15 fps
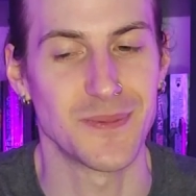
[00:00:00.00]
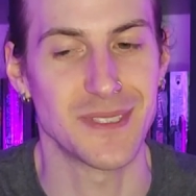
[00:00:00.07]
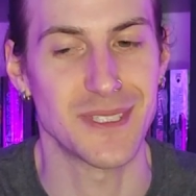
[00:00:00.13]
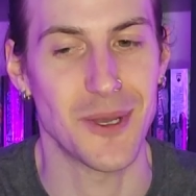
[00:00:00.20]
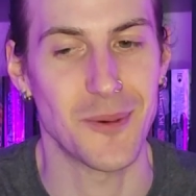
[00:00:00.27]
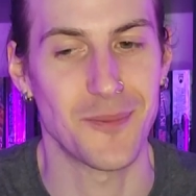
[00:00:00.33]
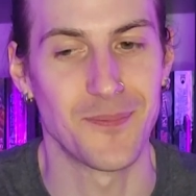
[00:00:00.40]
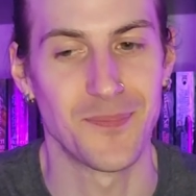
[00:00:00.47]

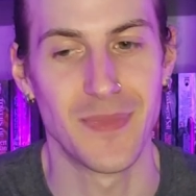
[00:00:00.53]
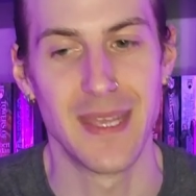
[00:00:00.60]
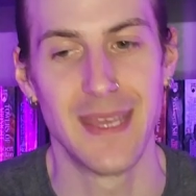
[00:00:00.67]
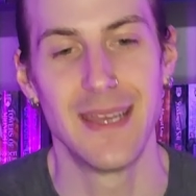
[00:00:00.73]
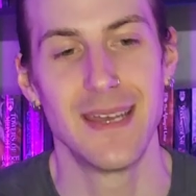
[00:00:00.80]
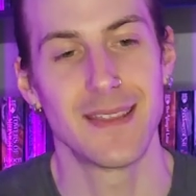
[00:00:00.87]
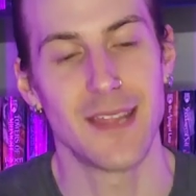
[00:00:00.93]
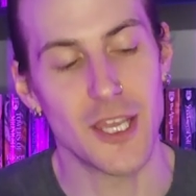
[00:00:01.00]
So
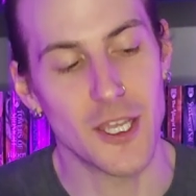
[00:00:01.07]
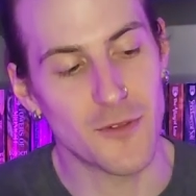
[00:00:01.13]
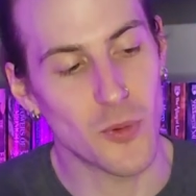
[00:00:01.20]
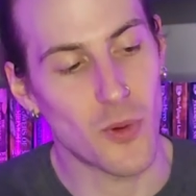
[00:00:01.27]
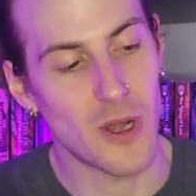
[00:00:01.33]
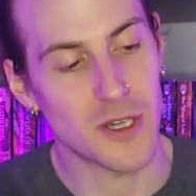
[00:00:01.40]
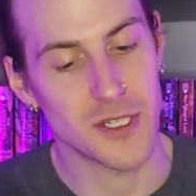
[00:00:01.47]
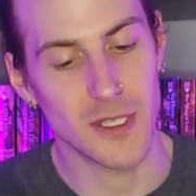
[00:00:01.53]
thank you for
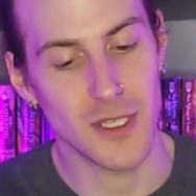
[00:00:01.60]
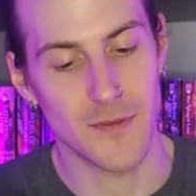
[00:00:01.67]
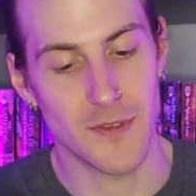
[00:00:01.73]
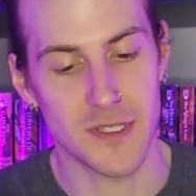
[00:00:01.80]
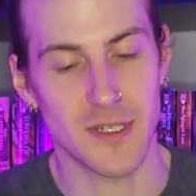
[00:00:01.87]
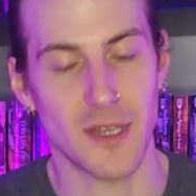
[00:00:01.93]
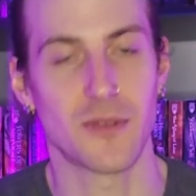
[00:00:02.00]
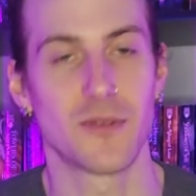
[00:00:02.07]
watching. If you
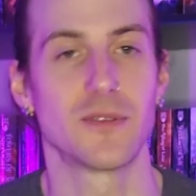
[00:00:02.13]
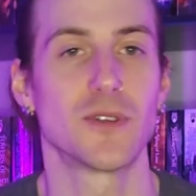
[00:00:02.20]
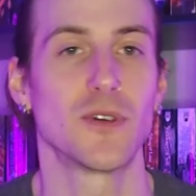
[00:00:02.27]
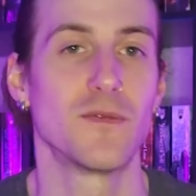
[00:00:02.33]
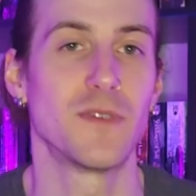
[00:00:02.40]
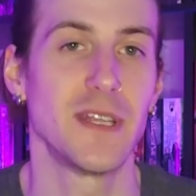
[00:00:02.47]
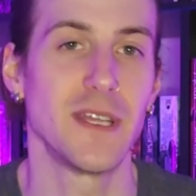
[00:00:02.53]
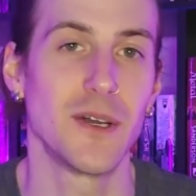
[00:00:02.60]
stuck through this whole
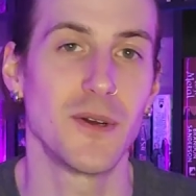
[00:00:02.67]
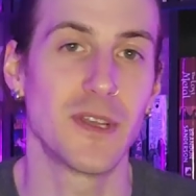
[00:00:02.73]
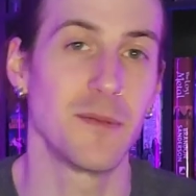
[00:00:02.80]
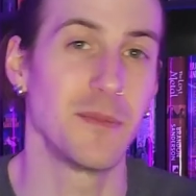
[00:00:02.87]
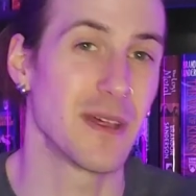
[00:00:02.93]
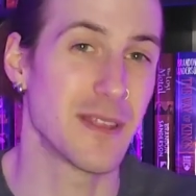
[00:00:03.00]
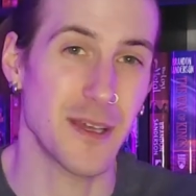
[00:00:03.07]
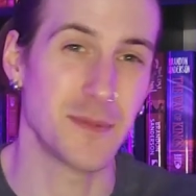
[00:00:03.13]
video, give
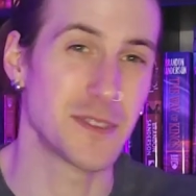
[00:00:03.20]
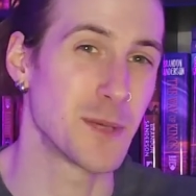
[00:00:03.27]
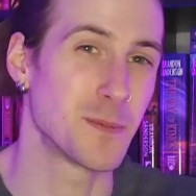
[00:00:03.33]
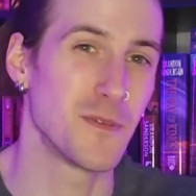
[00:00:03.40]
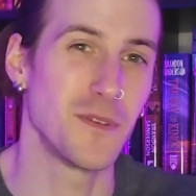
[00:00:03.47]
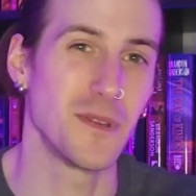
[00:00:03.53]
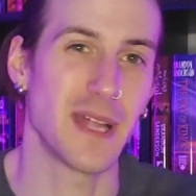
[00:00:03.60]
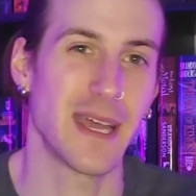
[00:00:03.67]
me a thumbs up
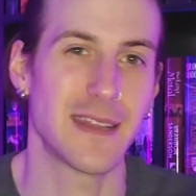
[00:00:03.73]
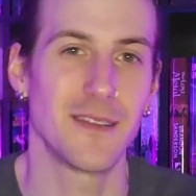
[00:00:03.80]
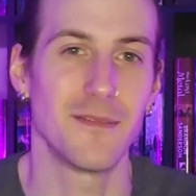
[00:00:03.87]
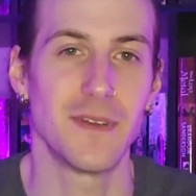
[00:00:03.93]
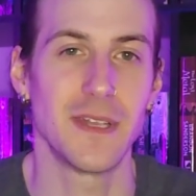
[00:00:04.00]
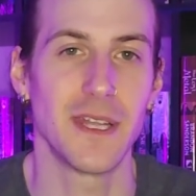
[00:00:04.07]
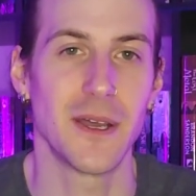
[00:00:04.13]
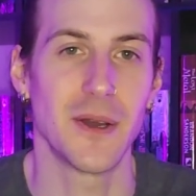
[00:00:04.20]
if you liked the
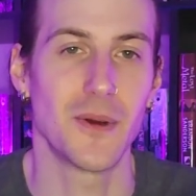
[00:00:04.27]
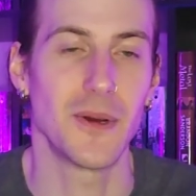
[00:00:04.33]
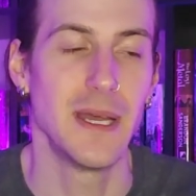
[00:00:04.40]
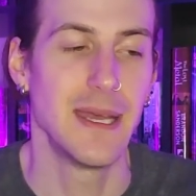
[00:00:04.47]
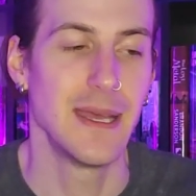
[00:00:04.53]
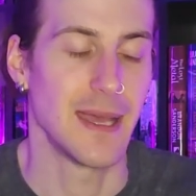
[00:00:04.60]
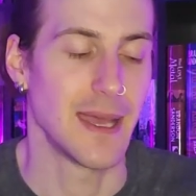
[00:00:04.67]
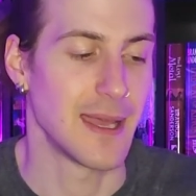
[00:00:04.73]
video,
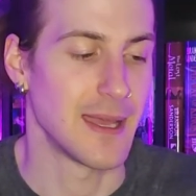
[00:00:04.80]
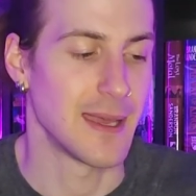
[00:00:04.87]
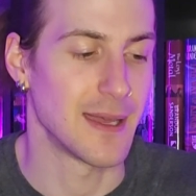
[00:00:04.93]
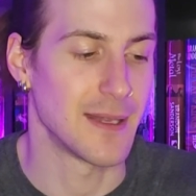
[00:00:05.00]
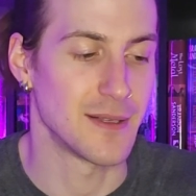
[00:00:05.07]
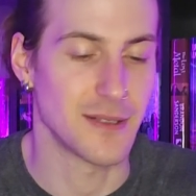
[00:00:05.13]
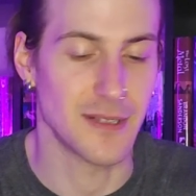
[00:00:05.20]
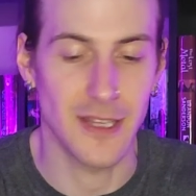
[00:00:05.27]

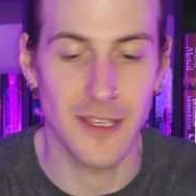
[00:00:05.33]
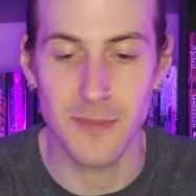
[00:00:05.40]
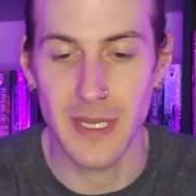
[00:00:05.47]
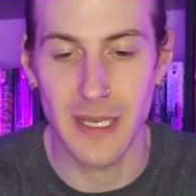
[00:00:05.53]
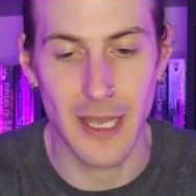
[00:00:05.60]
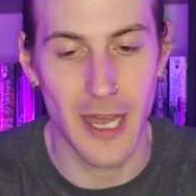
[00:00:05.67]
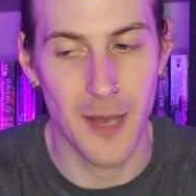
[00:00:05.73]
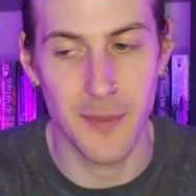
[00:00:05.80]
and leave me a
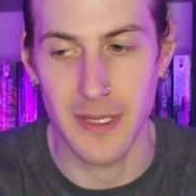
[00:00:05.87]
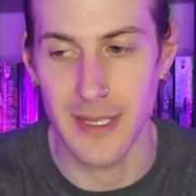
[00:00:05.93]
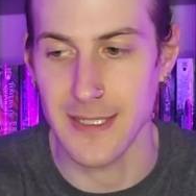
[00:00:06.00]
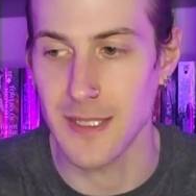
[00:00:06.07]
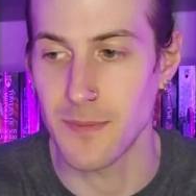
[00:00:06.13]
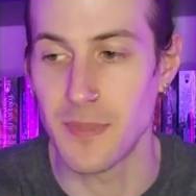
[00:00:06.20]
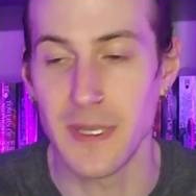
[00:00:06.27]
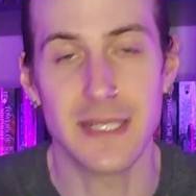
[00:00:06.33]
comment. That's
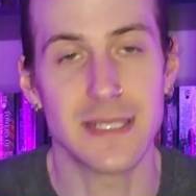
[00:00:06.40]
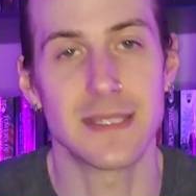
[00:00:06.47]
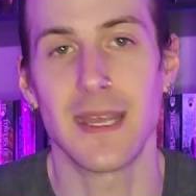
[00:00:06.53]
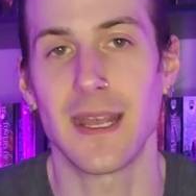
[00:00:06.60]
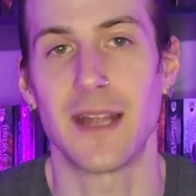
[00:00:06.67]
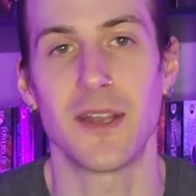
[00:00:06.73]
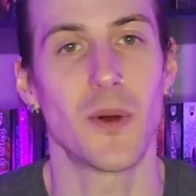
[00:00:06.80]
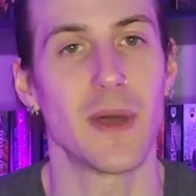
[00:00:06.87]
the biggest
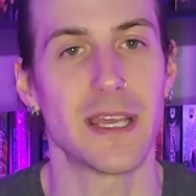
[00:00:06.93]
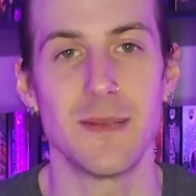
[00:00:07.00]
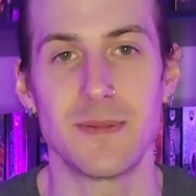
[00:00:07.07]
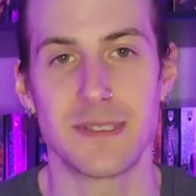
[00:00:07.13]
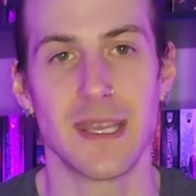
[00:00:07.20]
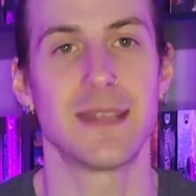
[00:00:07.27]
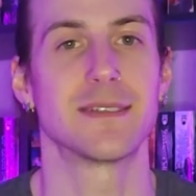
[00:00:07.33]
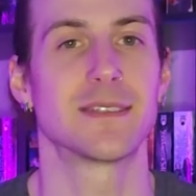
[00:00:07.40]
thing. I know I keep
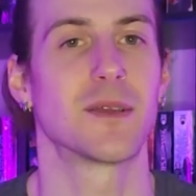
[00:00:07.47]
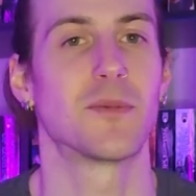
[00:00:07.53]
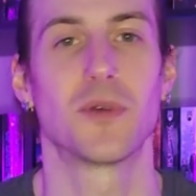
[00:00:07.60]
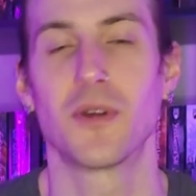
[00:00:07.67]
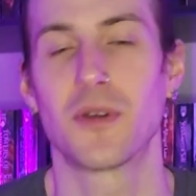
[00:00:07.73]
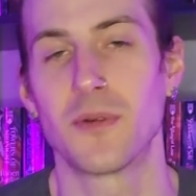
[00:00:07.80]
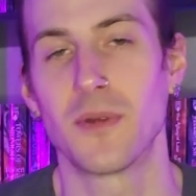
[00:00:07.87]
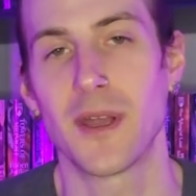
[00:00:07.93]
saying this like a
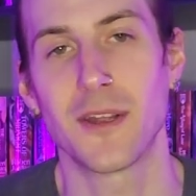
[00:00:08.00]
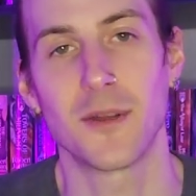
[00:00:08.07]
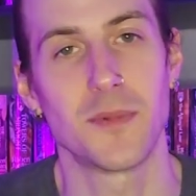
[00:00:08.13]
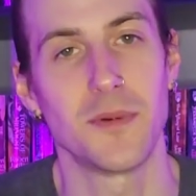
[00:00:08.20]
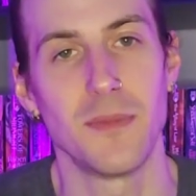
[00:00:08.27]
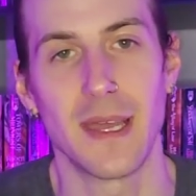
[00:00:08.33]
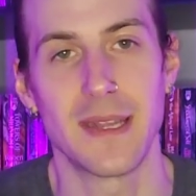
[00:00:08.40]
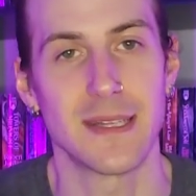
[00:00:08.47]
broken record,
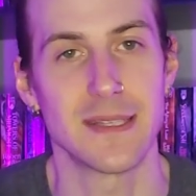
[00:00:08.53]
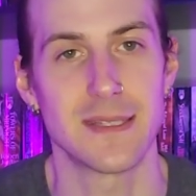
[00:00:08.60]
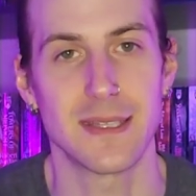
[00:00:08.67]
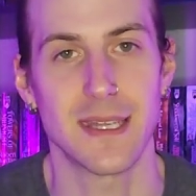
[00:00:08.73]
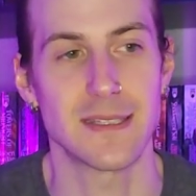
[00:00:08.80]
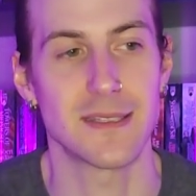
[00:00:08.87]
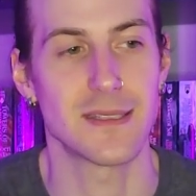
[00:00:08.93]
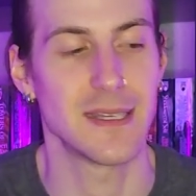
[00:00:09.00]
but man,
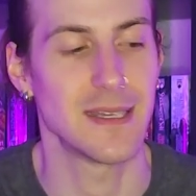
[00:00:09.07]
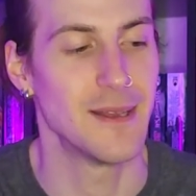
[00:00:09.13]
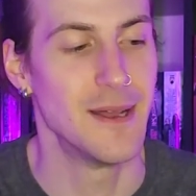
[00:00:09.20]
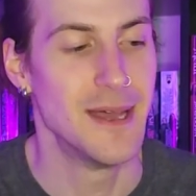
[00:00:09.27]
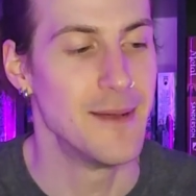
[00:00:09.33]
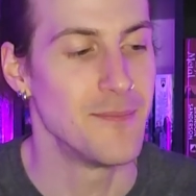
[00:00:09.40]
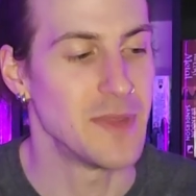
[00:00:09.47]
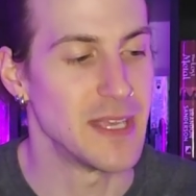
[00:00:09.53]

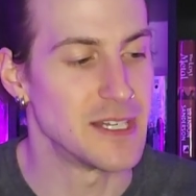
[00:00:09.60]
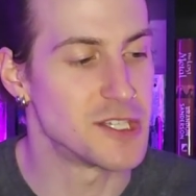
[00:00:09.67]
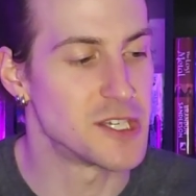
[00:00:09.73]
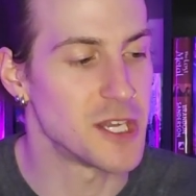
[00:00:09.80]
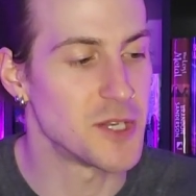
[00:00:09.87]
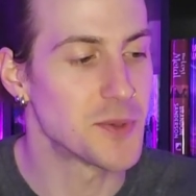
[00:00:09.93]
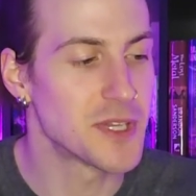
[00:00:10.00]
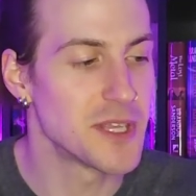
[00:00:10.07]
it
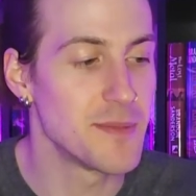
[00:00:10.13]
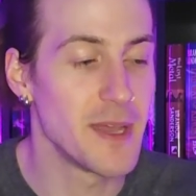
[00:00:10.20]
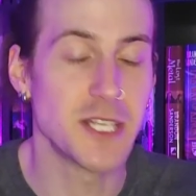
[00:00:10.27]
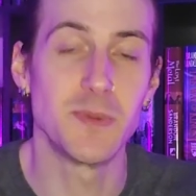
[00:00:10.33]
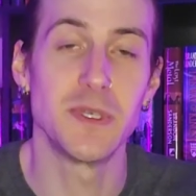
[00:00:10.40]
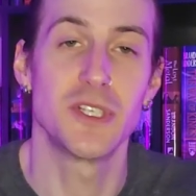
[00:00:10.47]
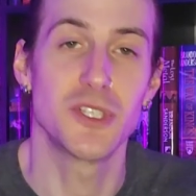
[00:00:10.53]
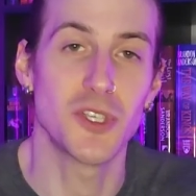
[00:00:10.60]
genuinely makes
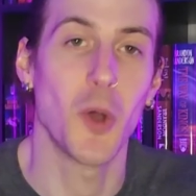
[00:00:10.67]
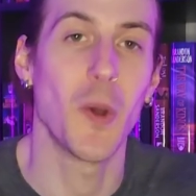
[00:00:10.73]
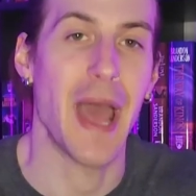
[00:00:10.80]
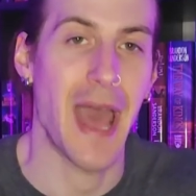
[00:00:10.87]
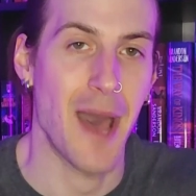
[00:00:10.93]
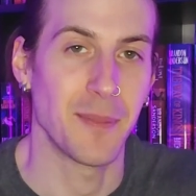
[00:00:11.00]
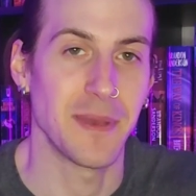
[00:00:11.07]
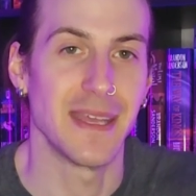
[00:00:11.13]
me so
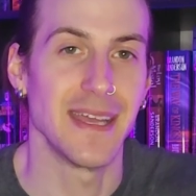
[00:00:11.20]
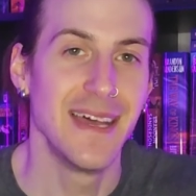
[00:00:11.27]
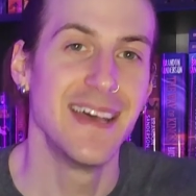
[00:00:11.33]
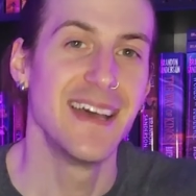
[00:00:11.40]
happy.